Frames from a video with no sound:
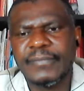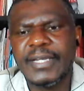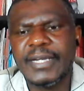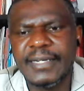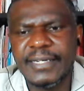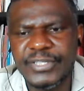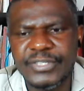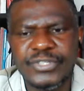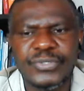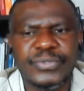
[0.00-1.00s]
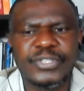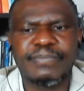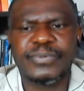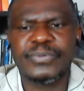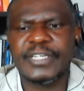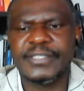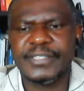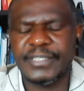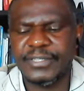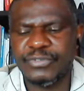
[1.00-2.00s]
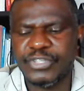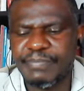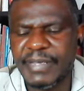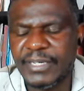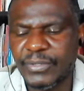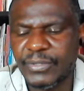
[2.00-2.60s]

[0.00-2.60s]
Canadian jurisprudence in respect of